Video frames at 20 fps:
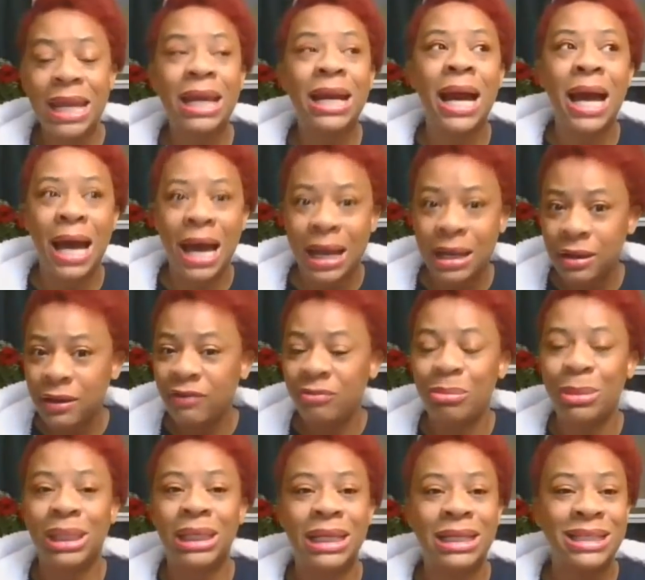kind of
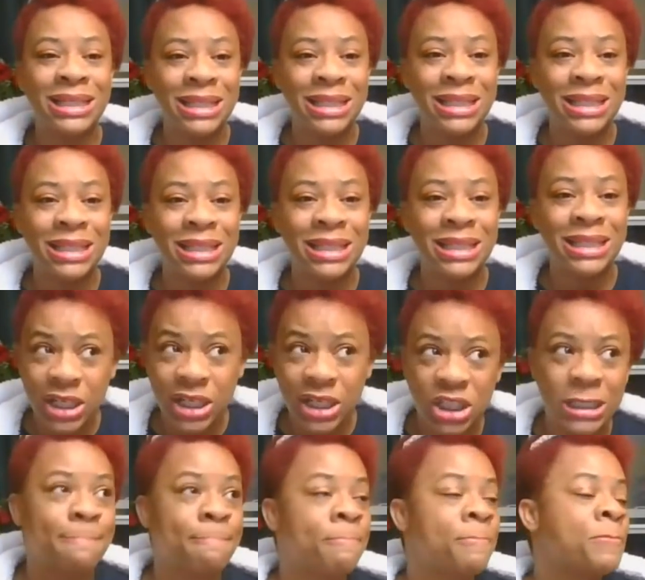
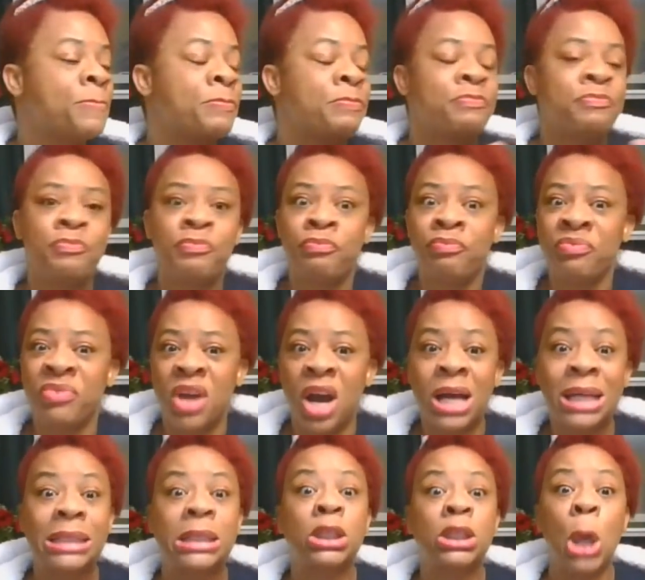molestation,
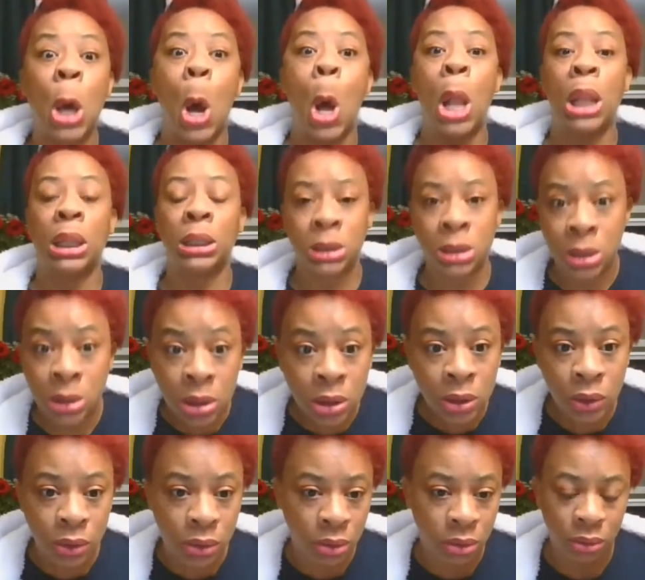assault,
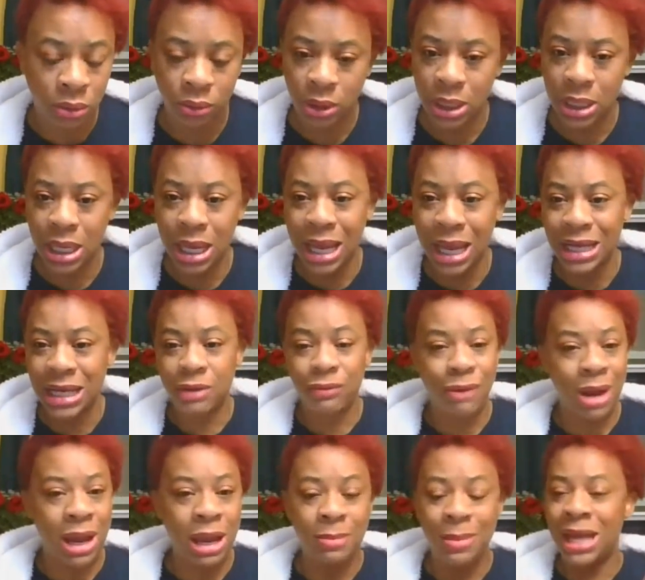any
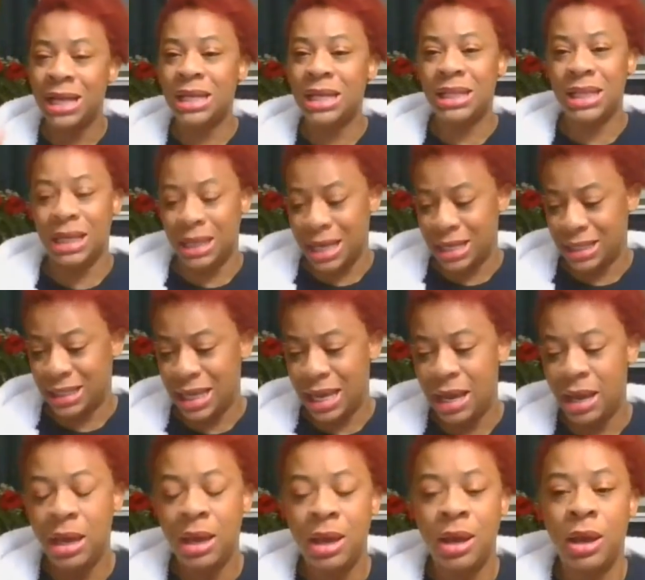rape, anything like that.
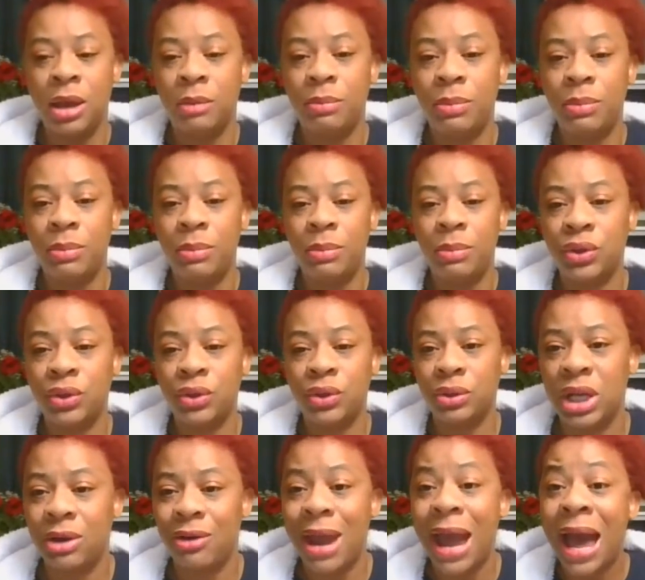Be sure to
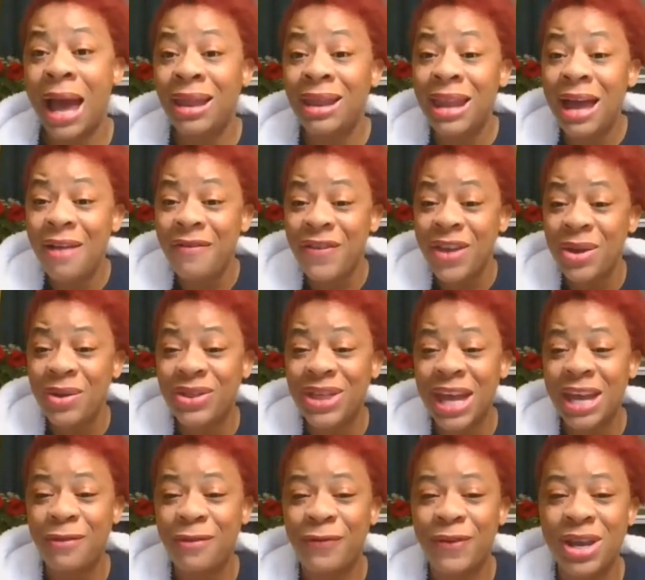check her. I love you.
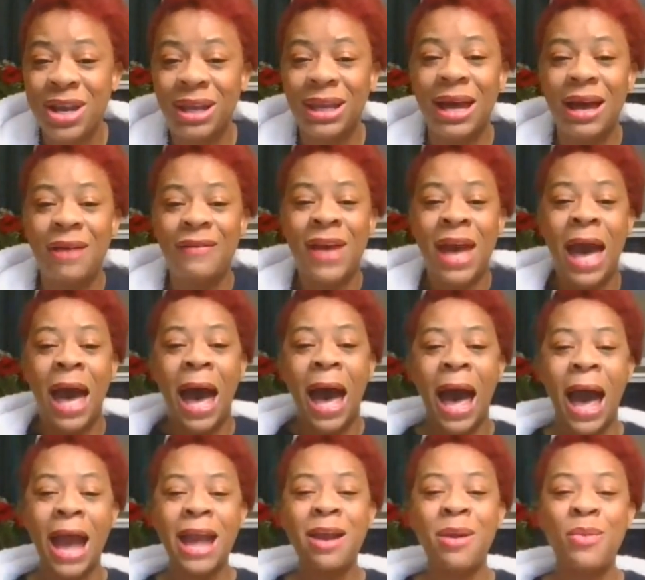Thank you for your love.
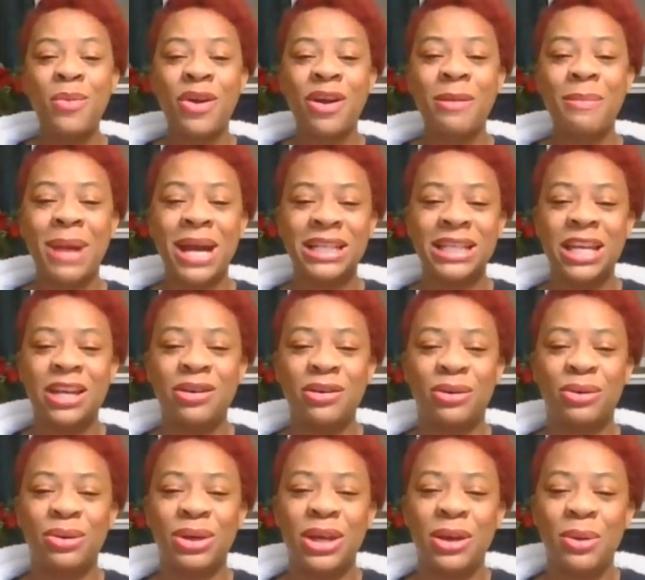I am wearing my Take Your
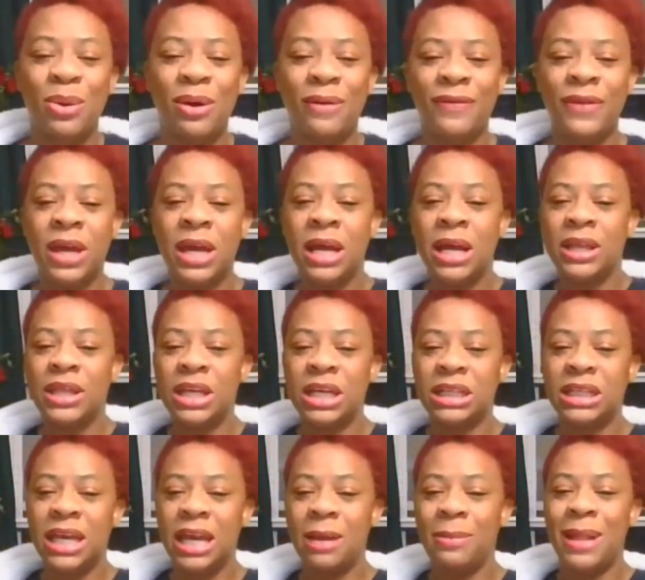Cookie Off the
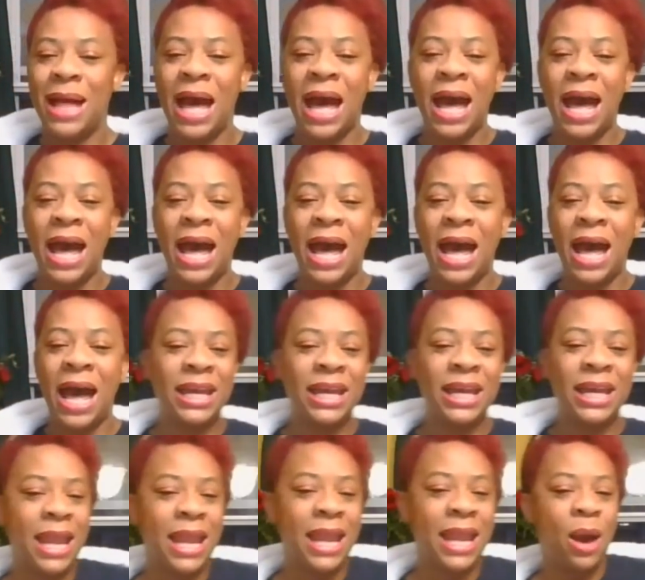Table. I
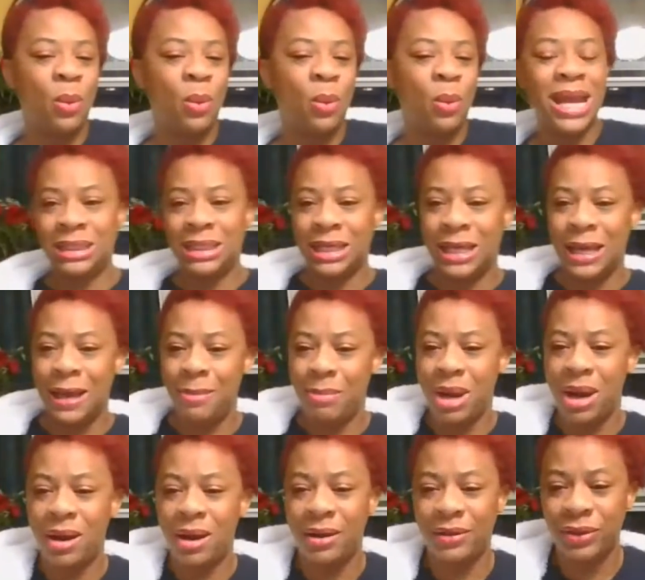cannot wait to get
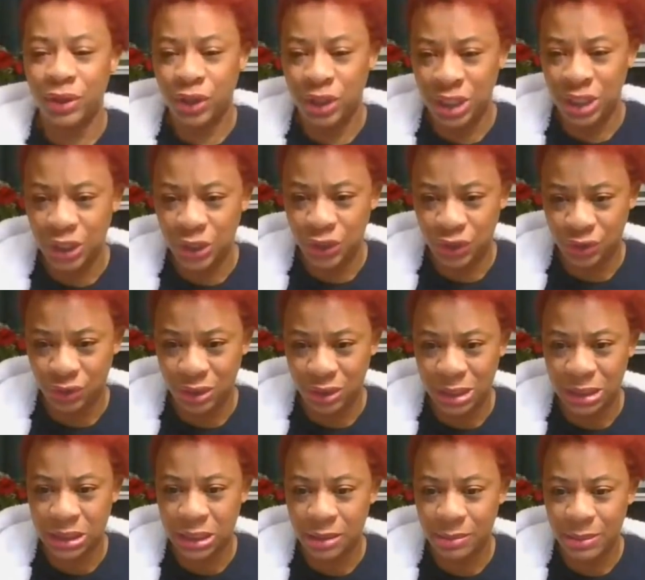my other t-shirt.
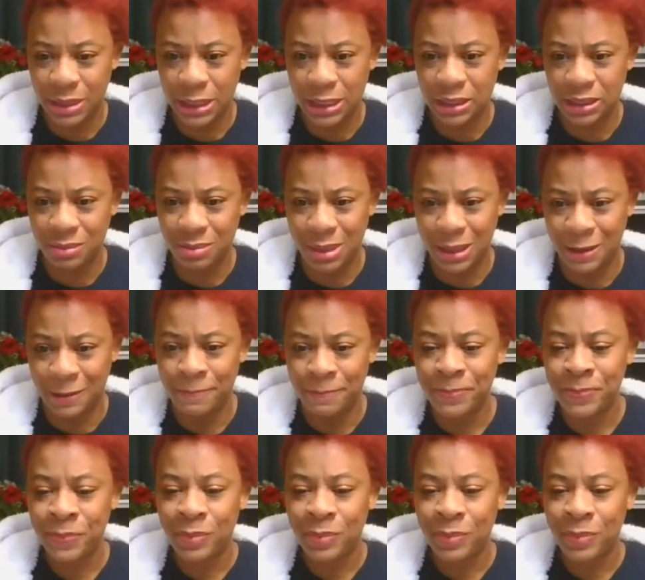It's coming in the mail.